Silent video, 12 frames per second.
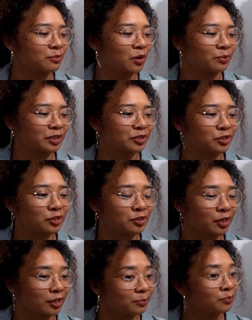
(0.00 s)
moment, she's
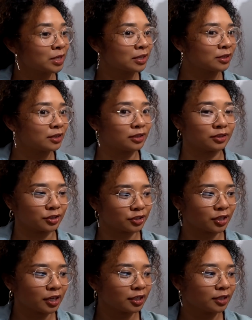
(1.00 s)
like
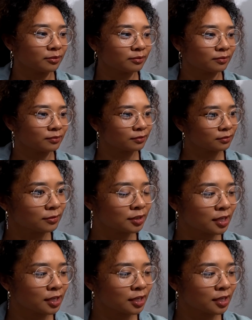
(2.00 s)
initiating the